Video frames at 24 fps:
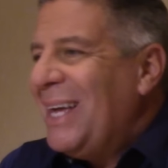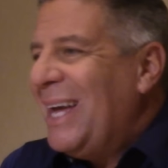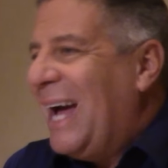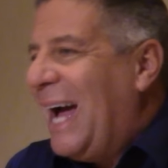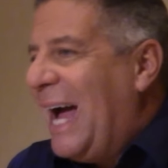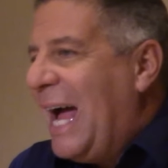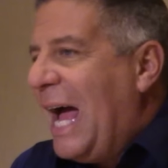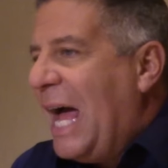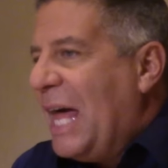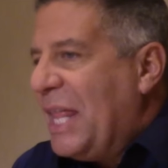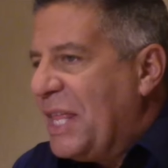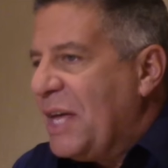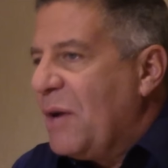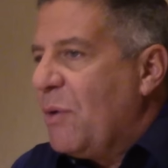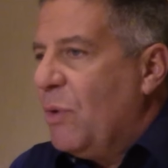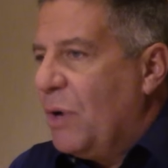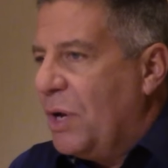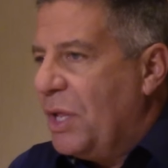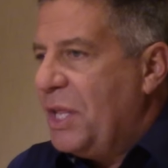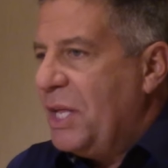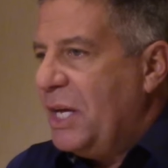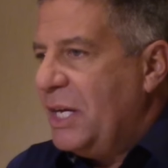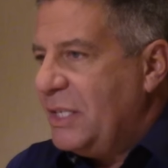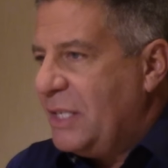I think
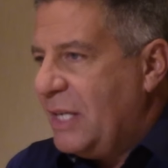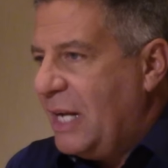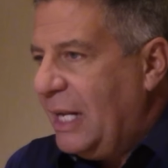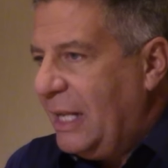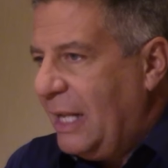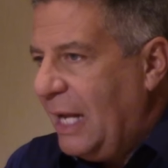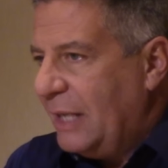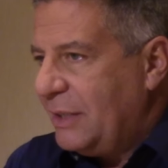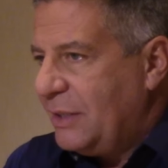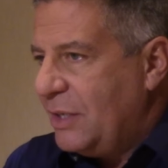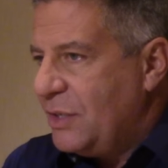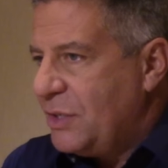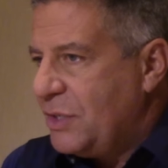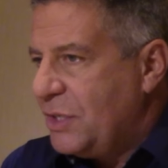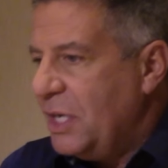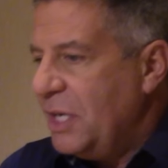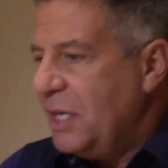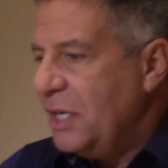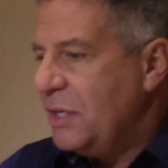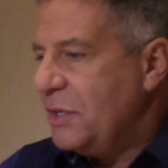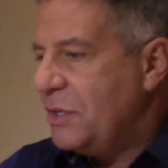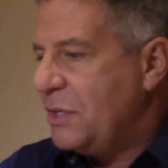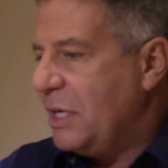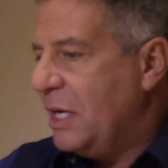one of the things that I'd like to
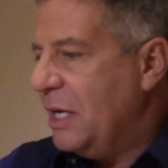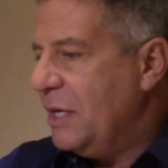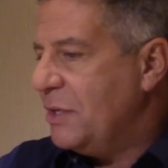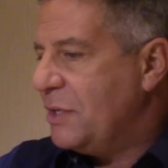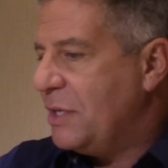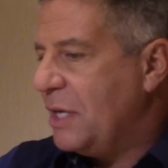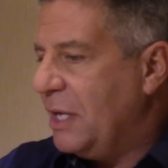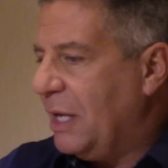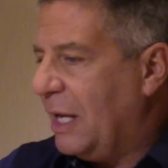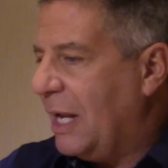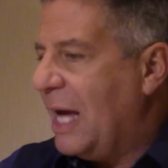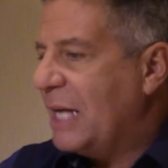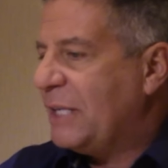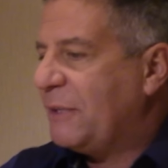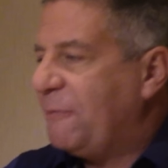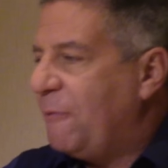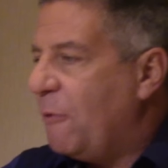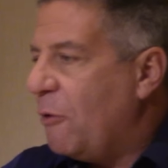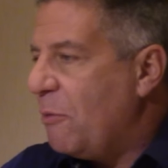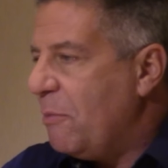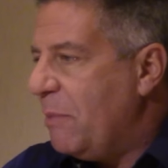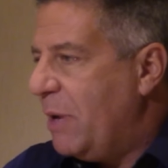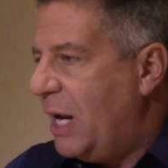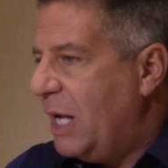see is is in the last
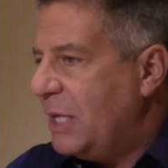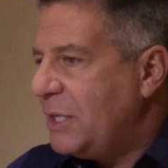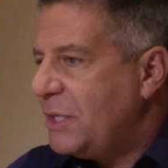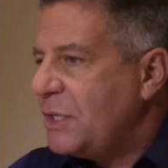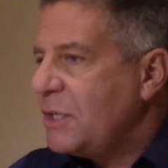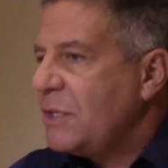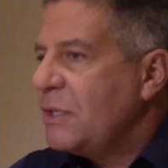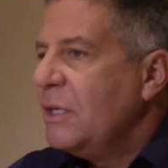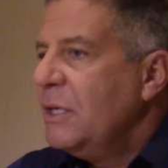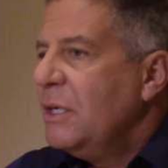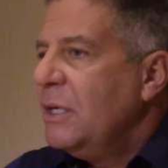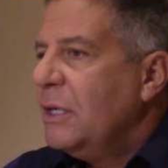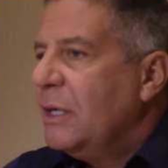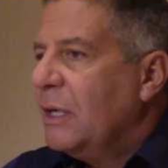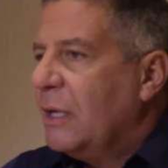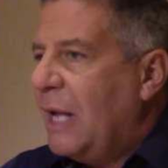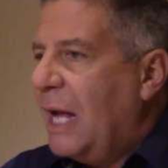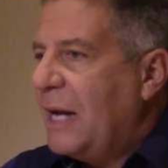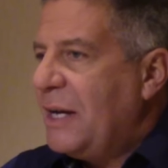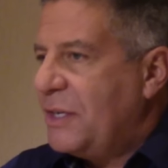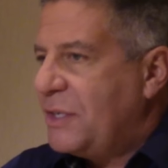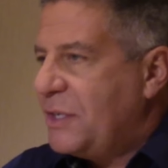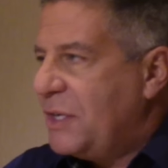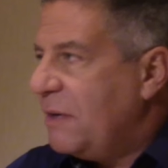four minutes, I'd
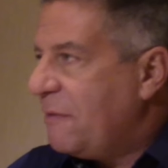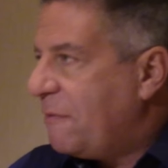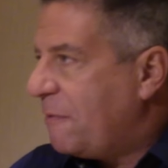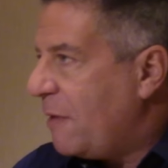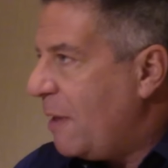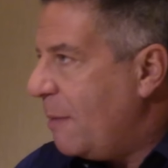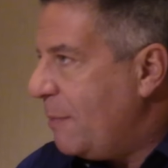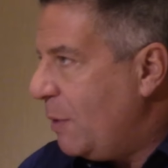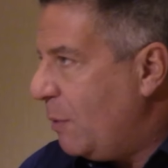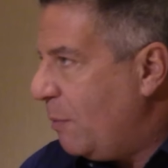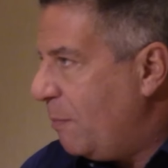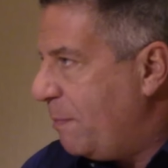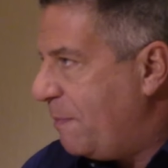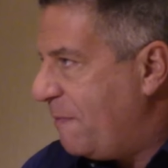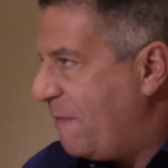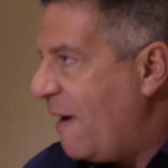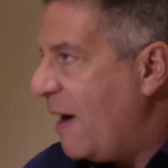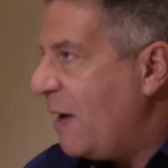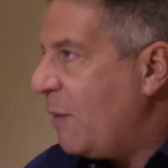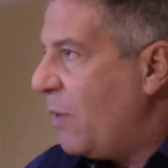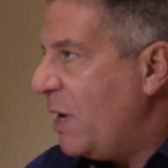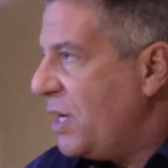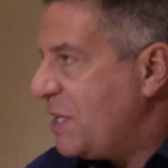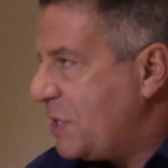like to see for them to
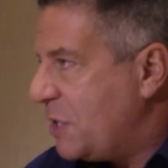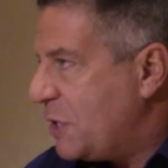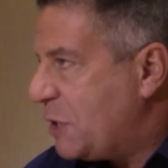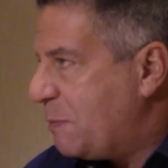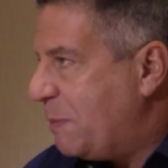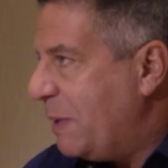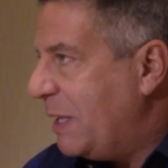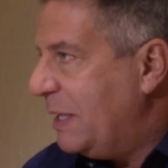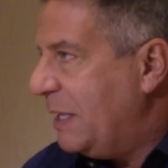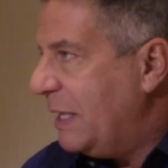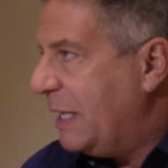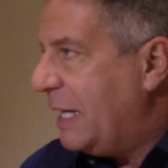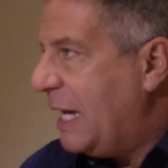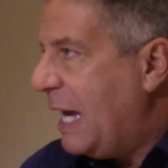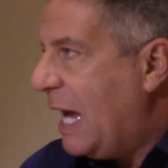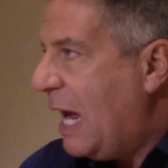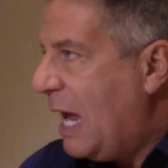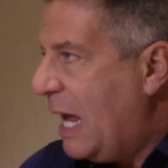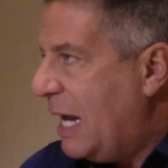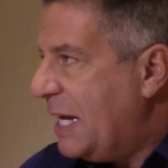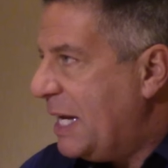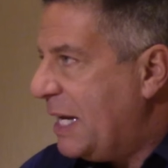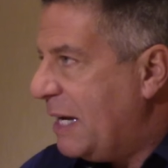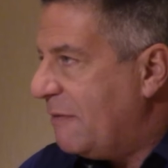find ways to speed
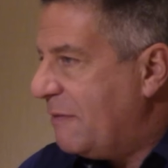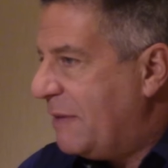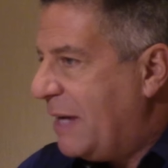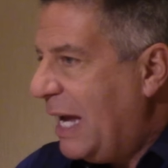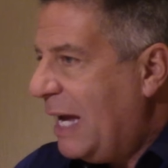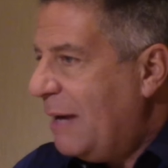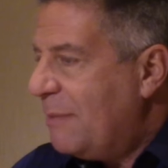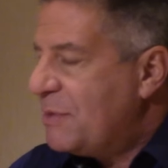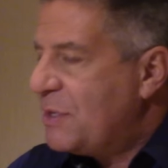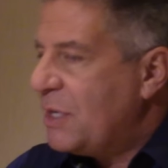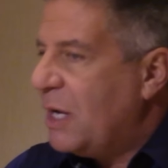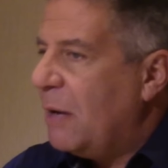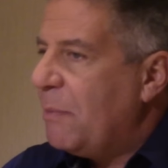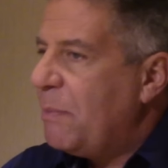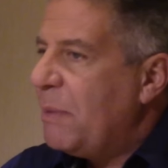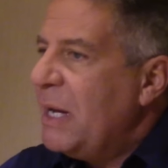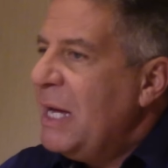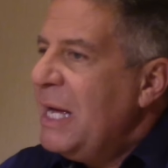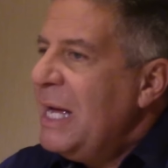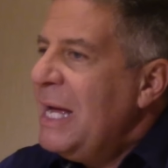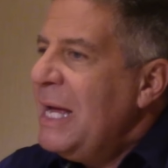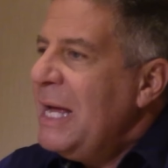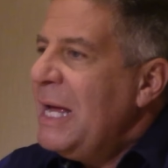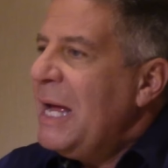the ending of games up,
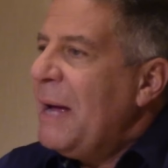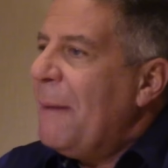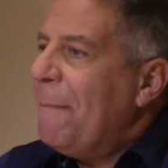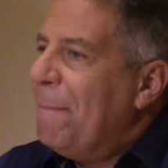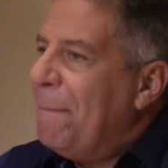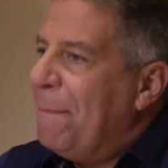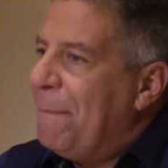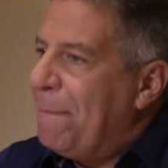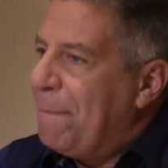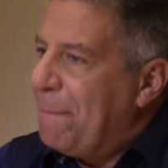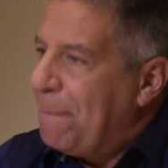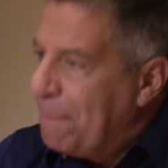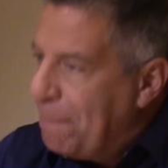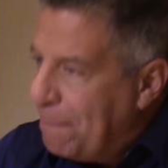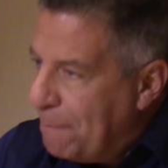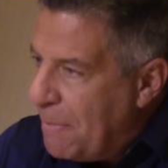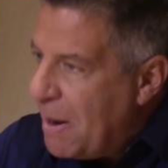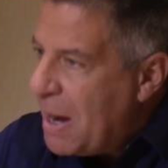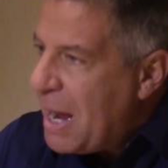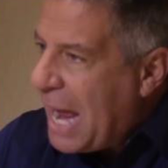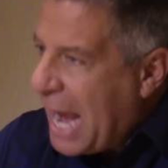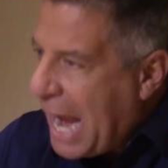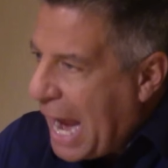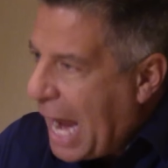
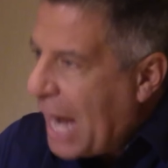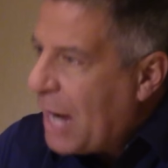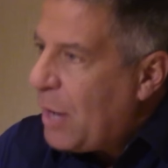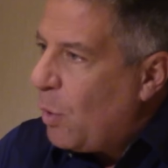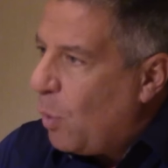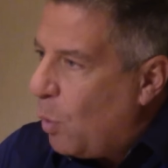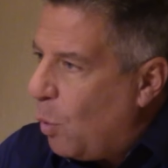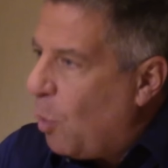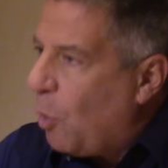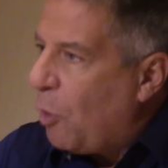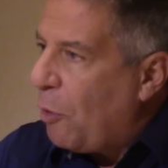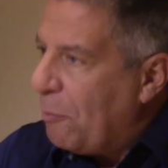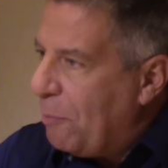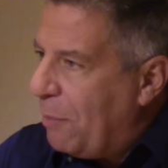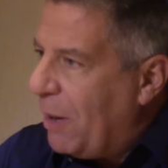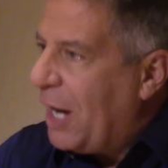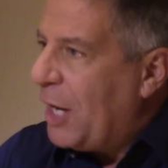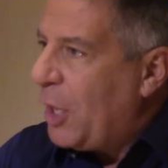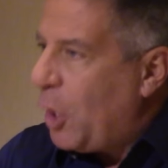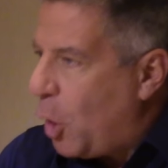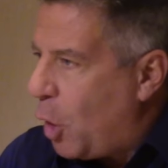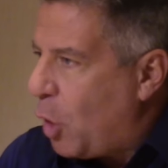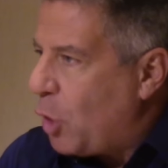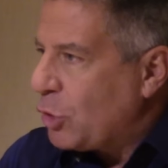and or
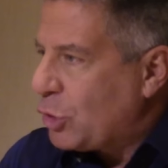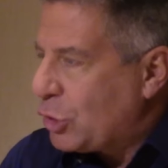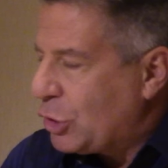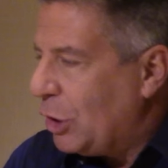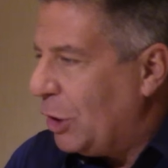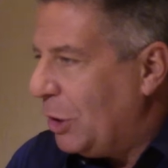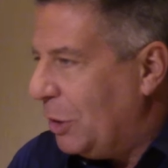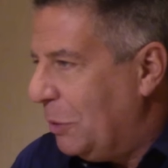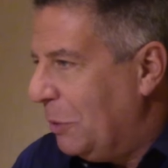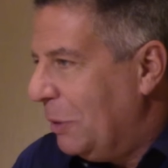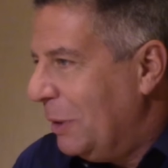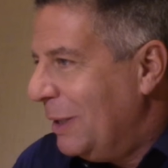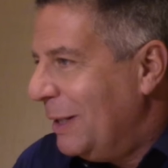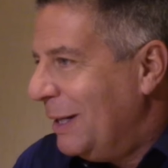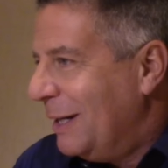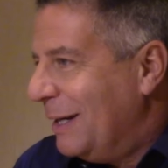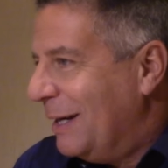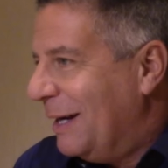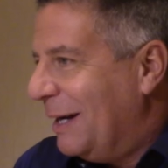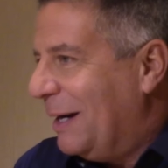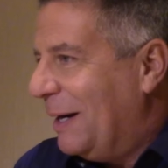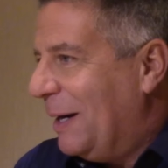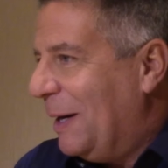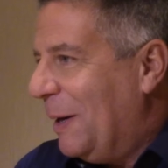but also
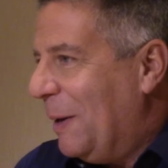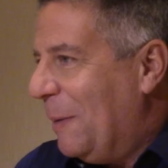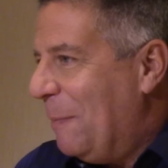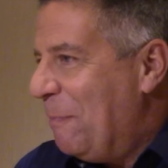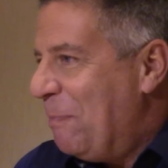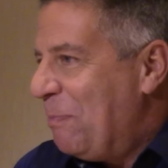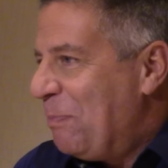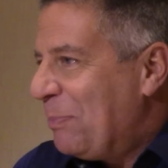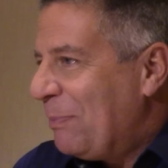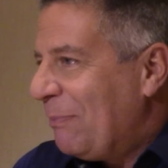um,